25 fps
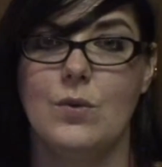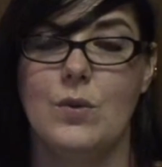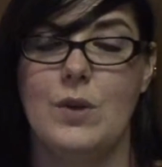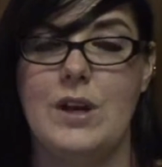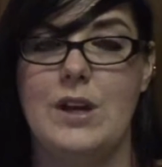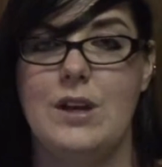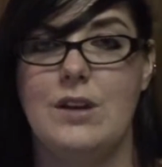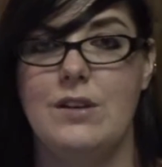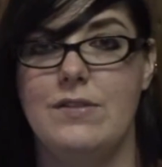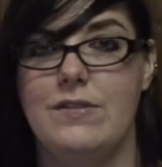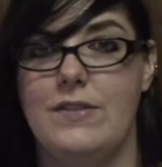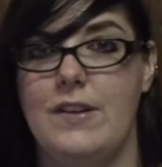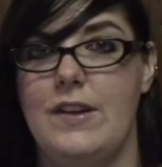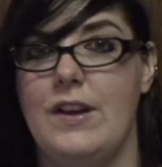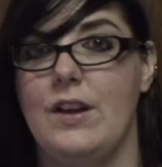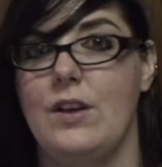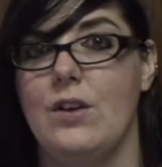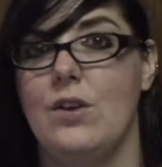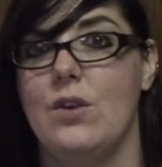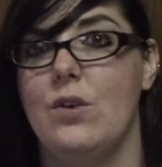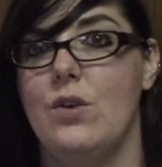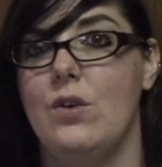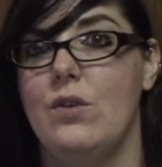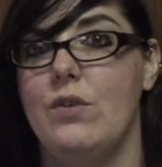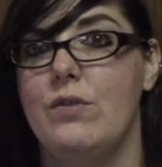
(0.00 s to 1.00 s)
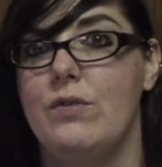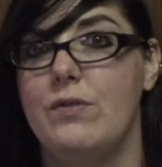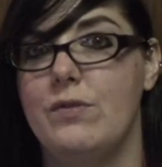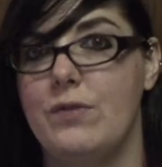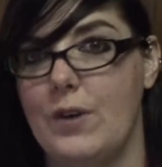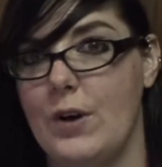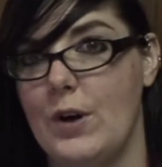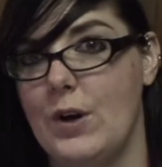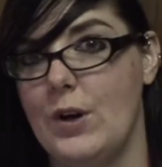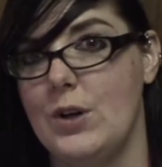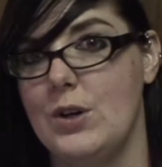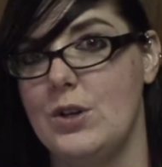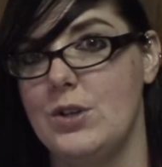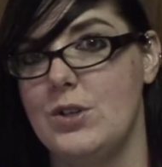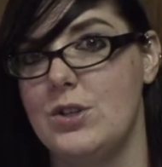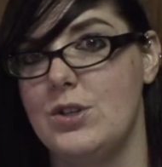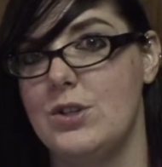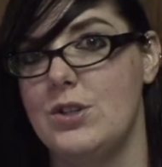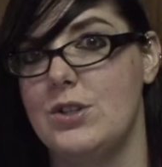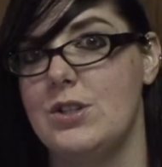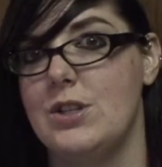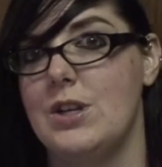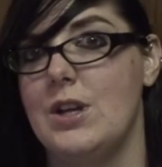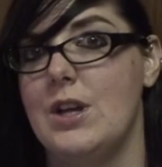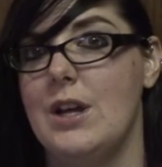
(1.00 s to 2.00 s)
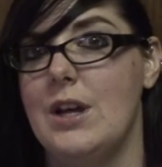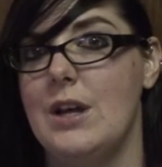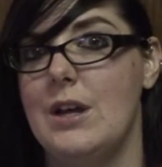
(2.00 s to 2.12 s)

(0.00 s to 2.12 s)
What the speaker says: read Fangirl first,